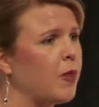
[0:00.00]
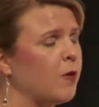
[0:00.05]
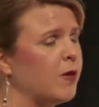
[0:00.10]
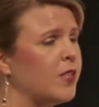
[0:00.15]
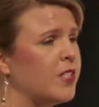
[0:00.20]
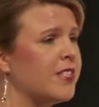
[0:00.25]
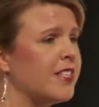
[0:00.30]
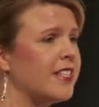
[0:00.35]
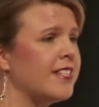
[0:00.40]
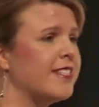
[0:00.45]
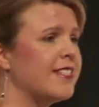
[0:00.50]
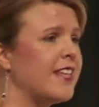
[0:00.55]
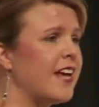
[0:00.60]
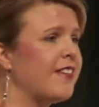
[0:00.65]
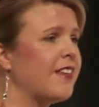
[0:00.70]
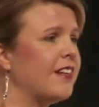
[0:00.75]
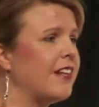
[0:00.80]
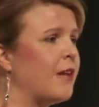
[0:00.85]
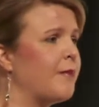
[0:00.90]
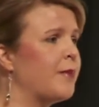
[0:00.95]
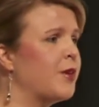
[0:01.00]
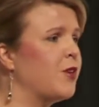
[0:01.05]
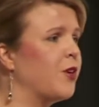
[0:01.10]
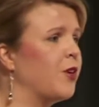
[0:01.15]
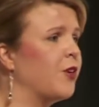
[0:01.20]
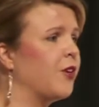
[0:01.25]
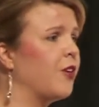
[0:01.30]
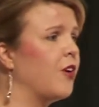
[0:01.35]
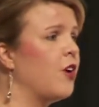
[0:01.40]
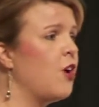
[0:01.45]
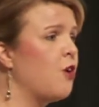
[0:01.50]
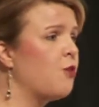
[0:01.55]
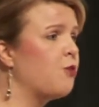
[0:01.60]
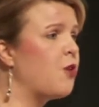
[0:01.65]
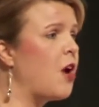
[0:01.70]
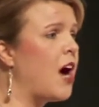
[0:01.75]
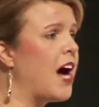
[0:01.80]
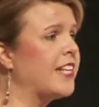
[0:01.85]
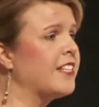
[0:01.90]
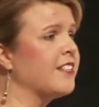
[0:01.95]
which is in southern Lebanon,
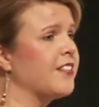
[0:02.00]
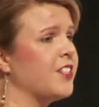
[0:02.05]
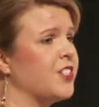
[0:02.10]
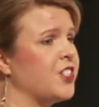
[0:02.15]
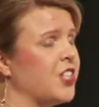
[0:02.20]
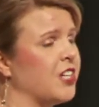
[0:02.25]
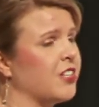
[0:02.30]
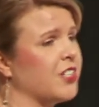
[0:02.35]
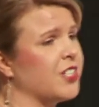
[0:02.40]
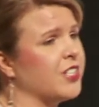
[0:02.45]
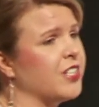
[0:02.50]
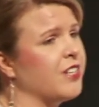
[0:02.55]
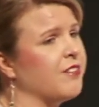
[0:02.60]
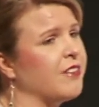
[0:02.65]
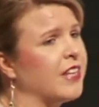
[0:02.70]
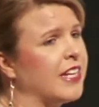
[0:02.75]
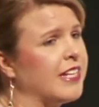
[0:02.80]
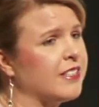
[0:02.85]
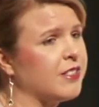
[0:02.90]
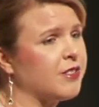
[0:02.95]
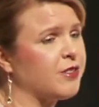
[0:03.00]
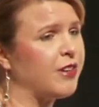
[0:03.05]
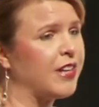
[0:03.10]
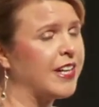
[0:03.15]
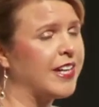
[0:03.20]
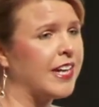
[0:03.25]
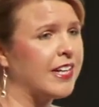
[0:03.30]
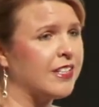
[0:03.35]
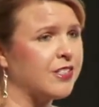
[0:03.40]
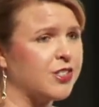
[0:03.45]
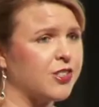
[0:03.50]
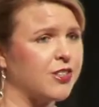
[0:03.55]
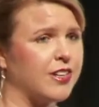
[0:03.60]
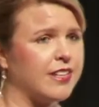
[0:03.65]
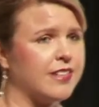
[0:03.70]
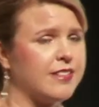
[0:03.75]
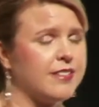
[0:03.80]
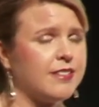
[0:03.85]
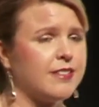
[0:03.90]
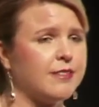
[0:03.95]
right at the junction of these three
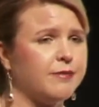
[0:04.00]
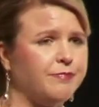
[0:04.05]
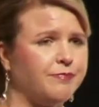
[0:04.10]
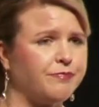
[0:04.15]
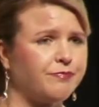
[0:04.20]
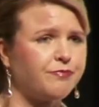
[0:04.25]
countries.